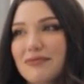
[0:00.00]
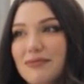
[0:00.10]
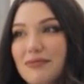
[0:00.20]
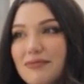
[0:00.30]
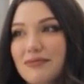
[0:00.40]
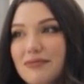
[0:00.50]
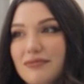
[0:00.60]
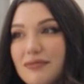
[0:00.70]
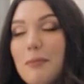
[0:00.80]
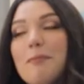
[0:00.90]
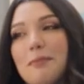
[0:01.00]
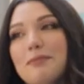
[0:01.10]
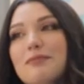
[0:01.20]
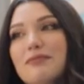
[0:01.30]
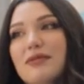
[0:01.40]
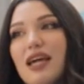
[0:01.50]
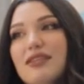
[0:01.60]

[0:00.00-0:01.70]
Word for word: back up. Mm-hmm. Yeah,